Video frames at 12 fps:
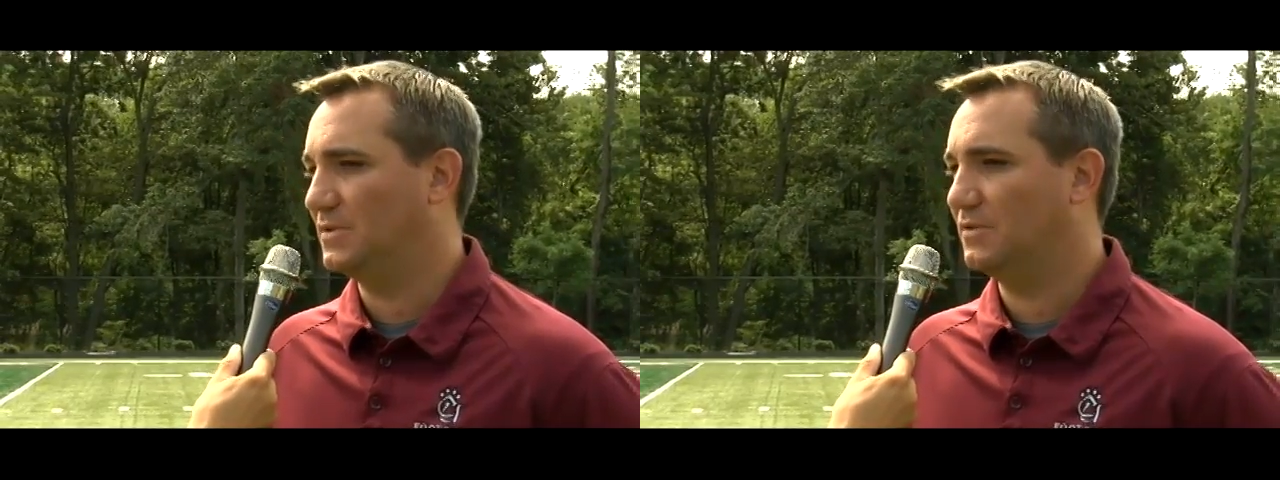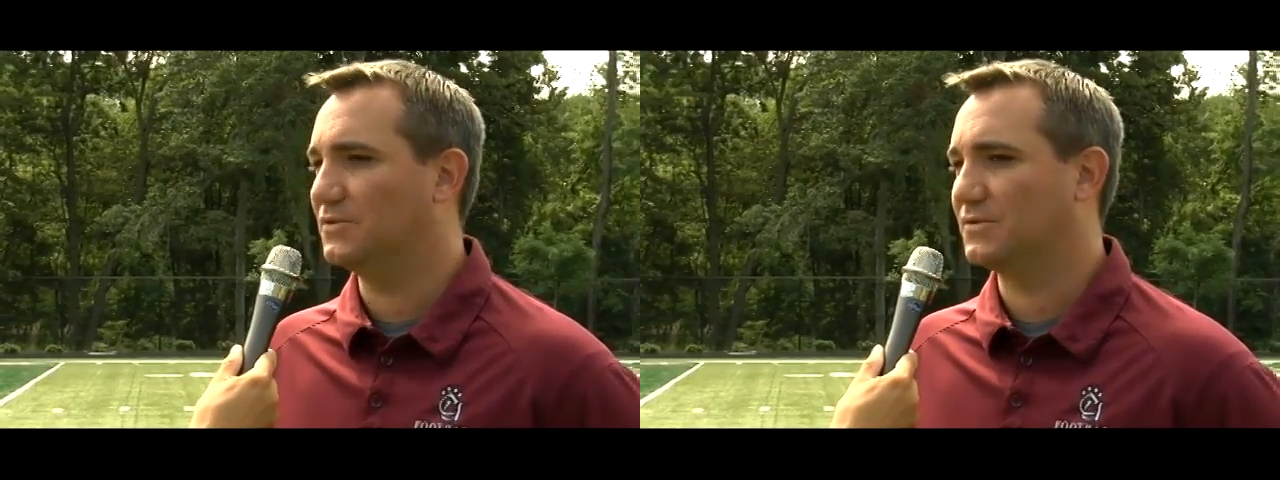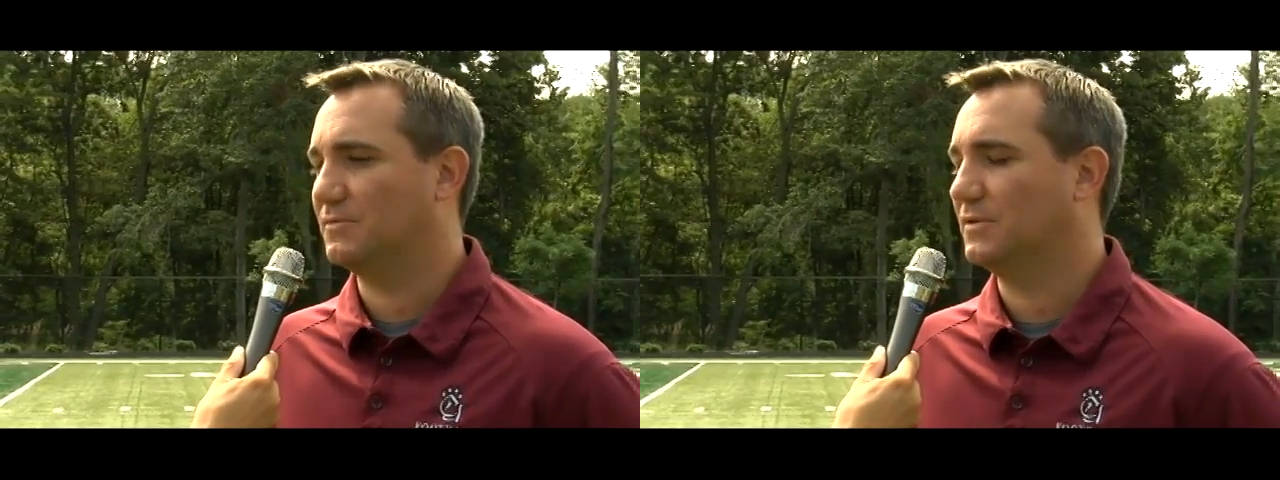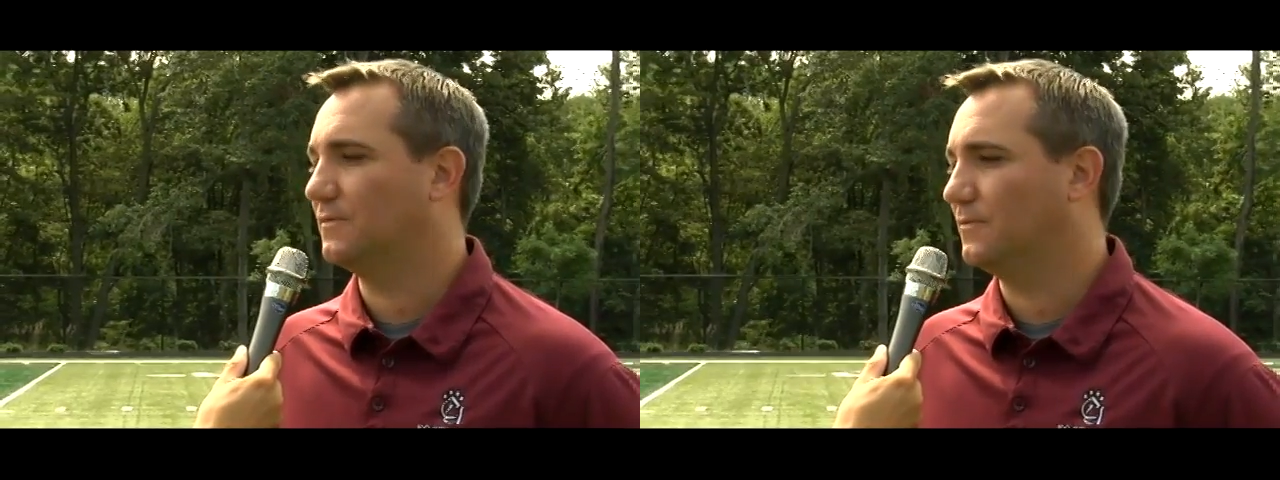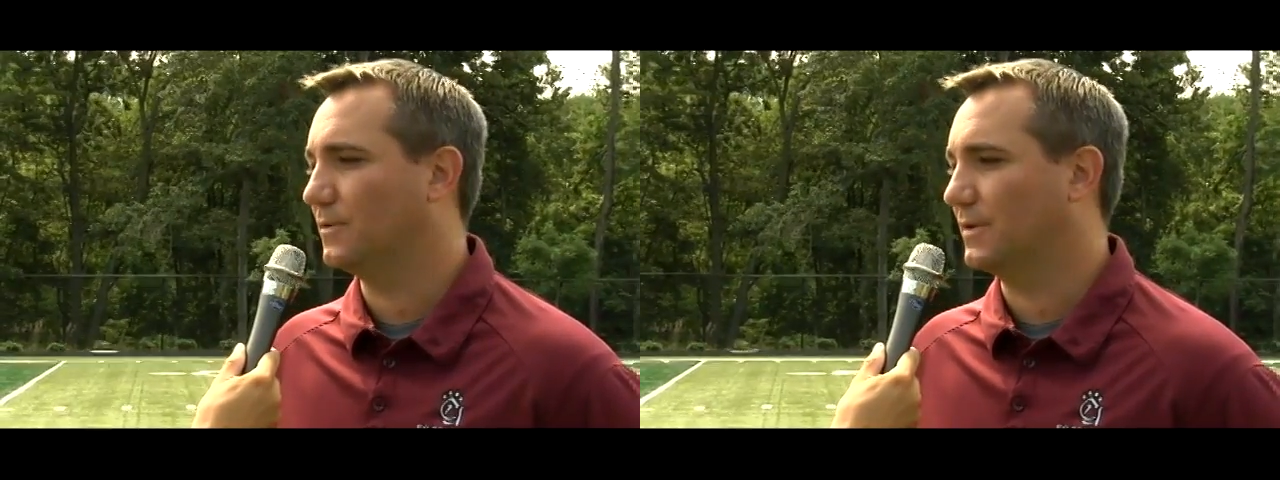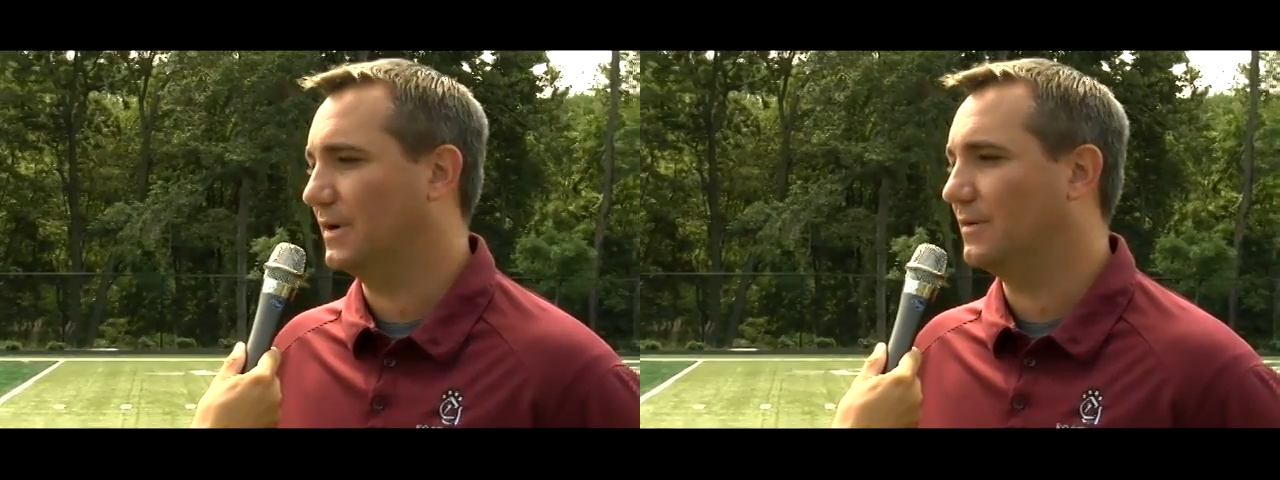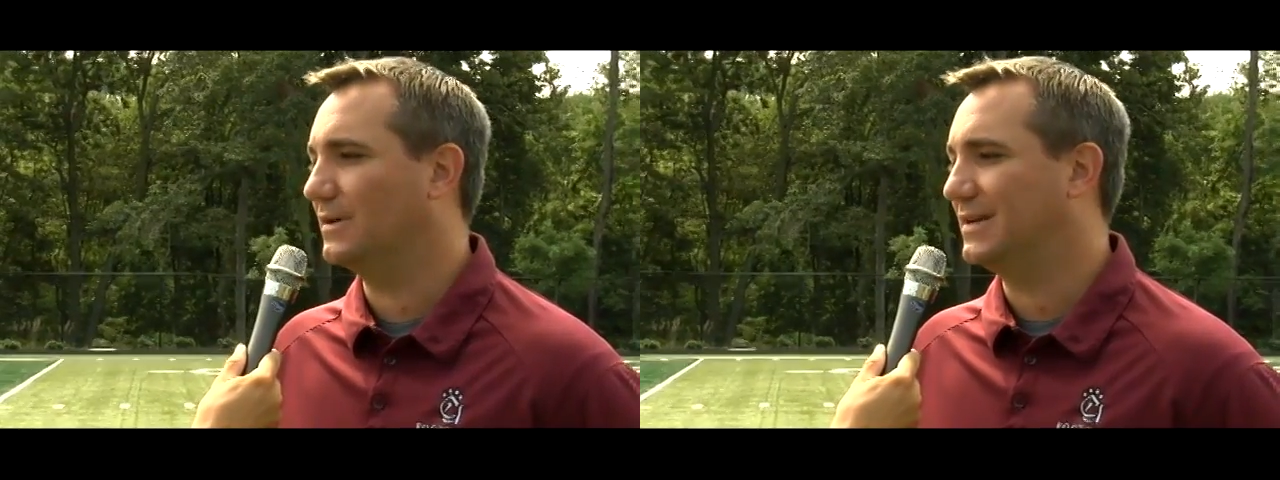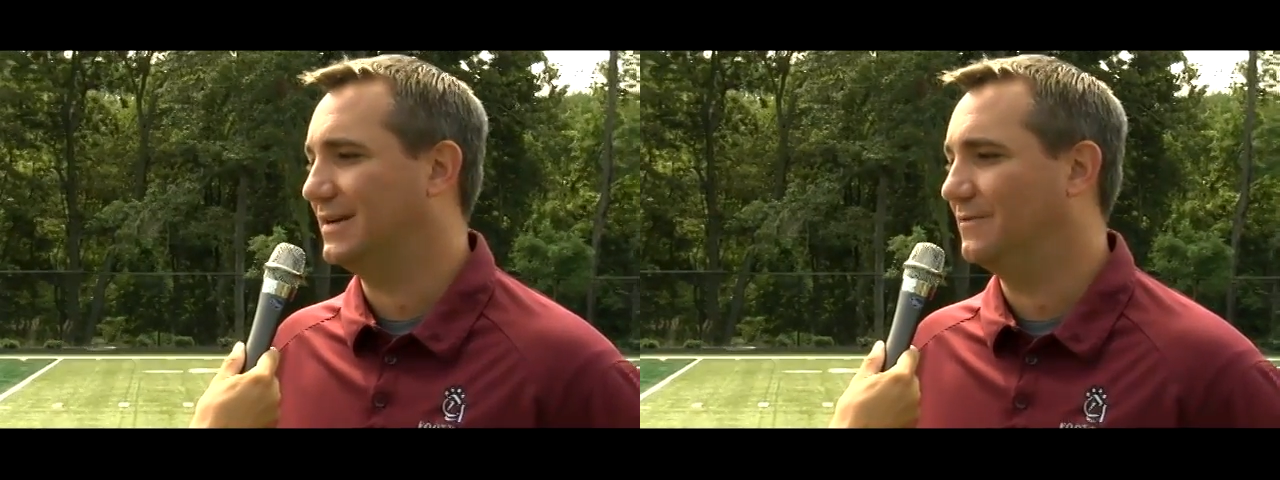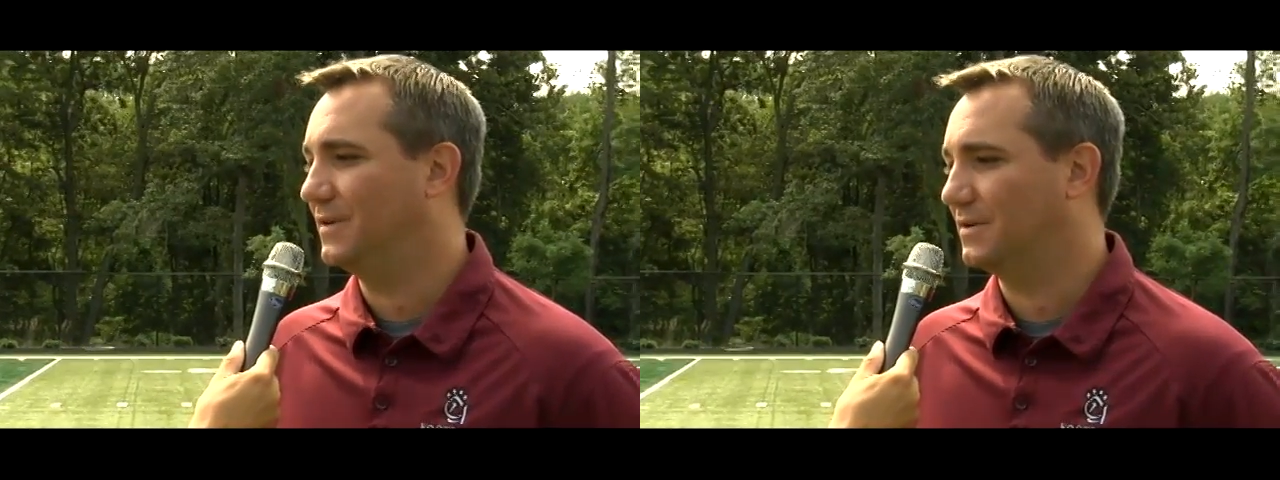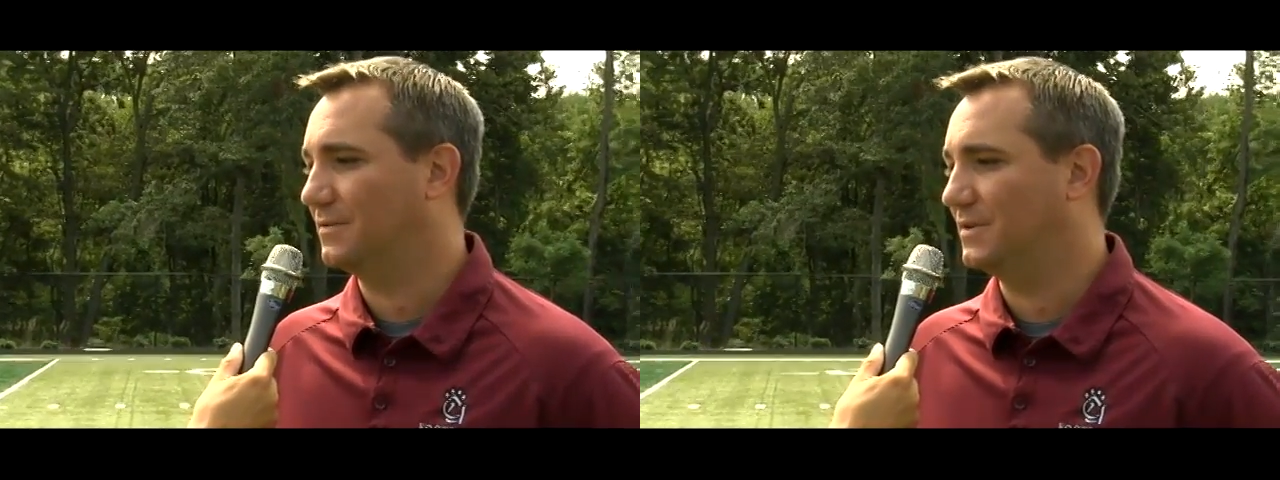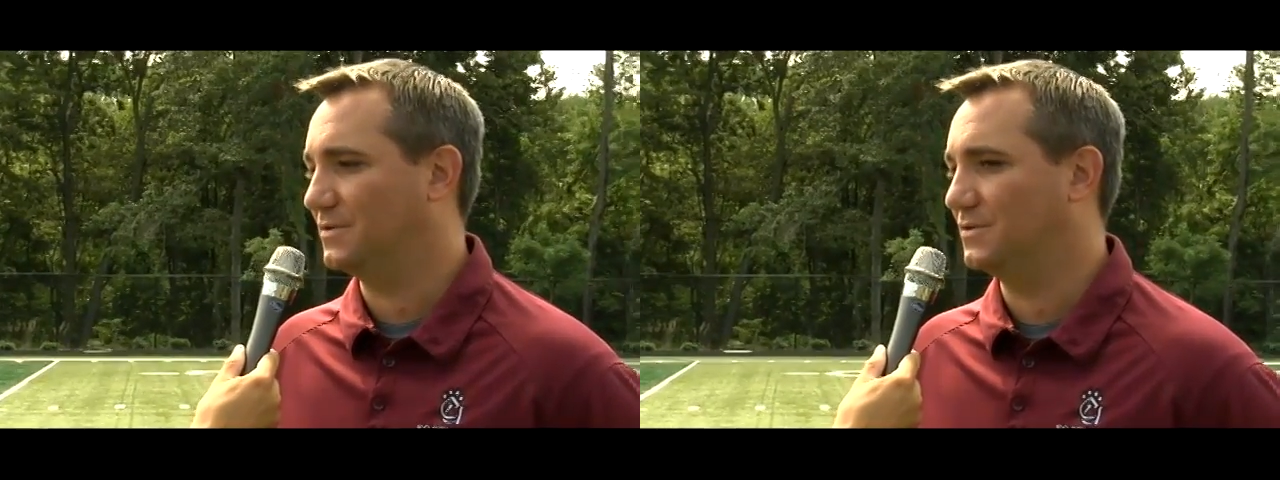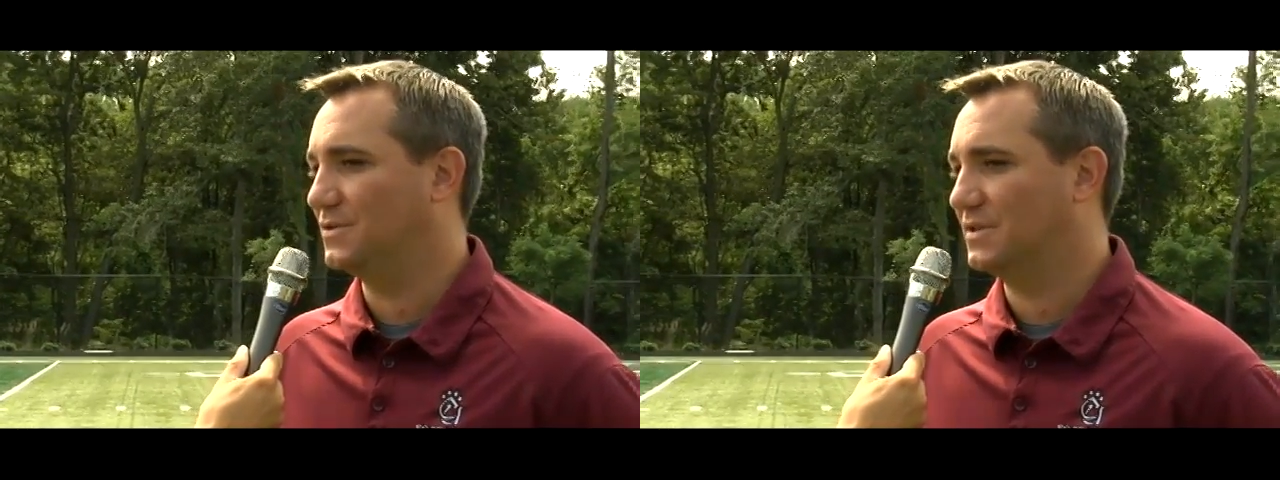There was 3 or 4 guaranteed
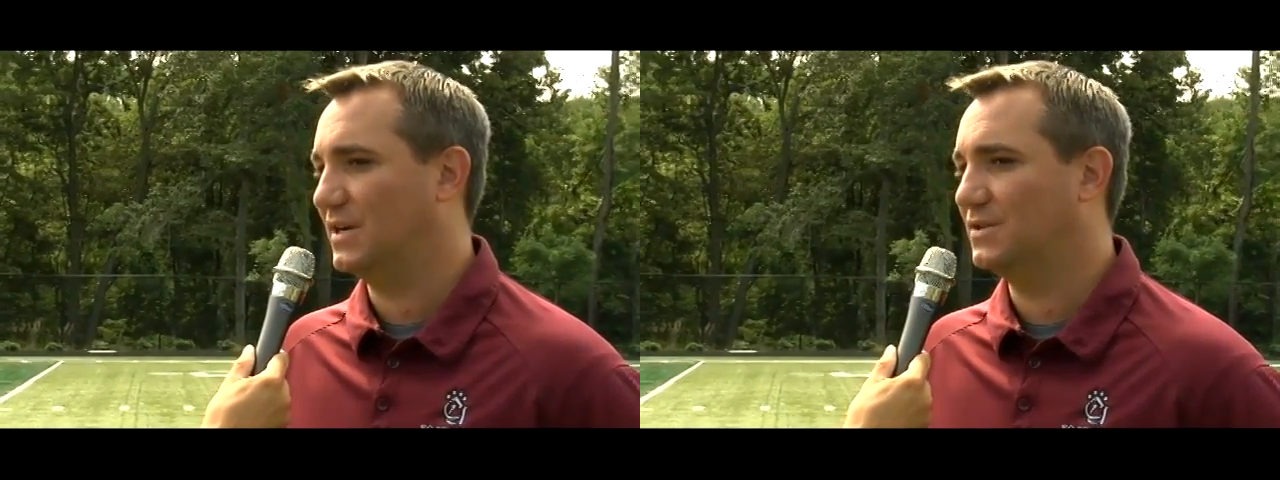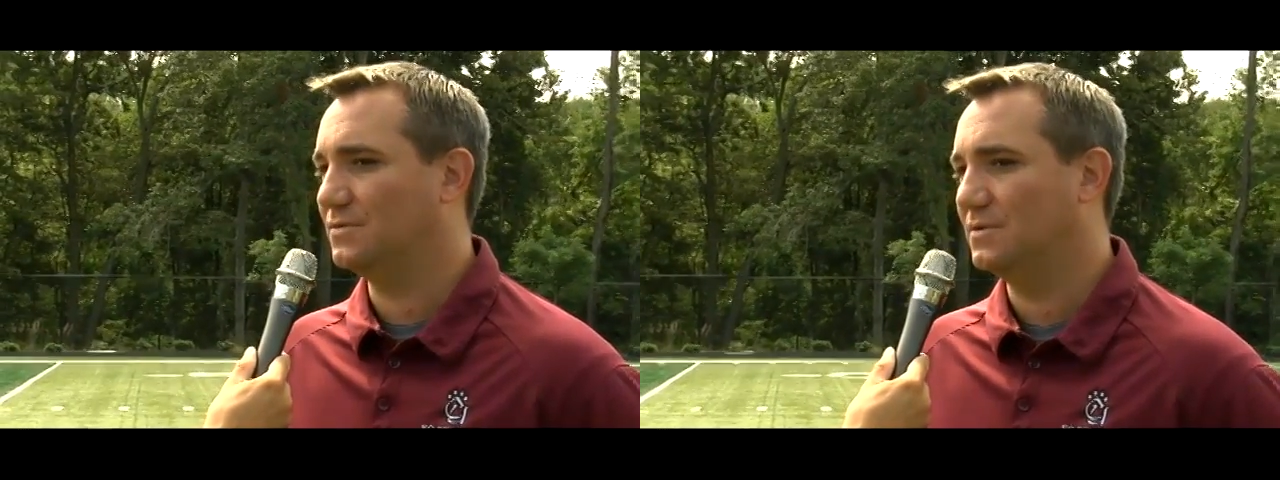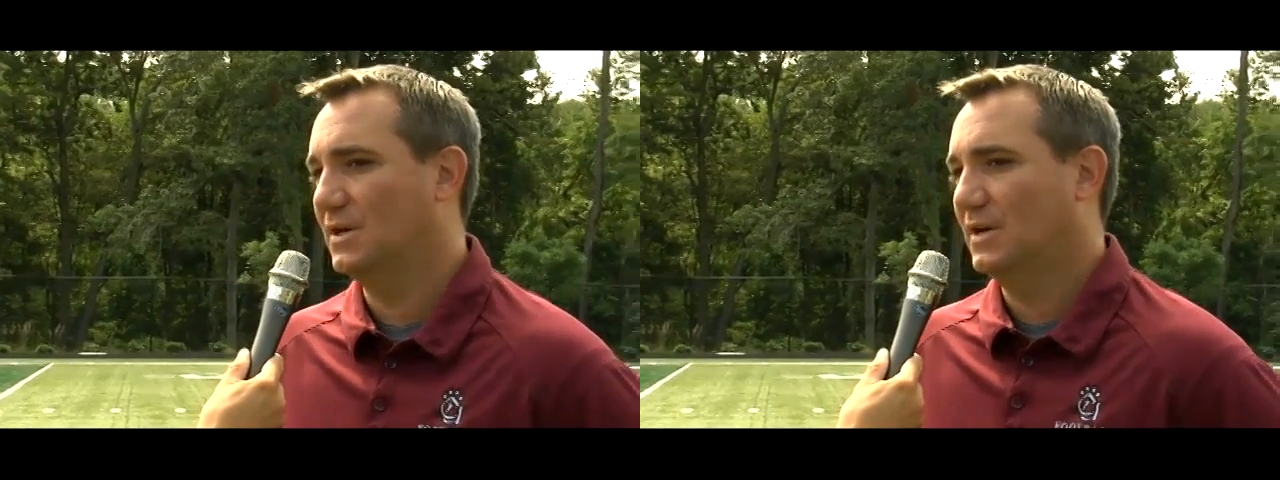victories on your schedule.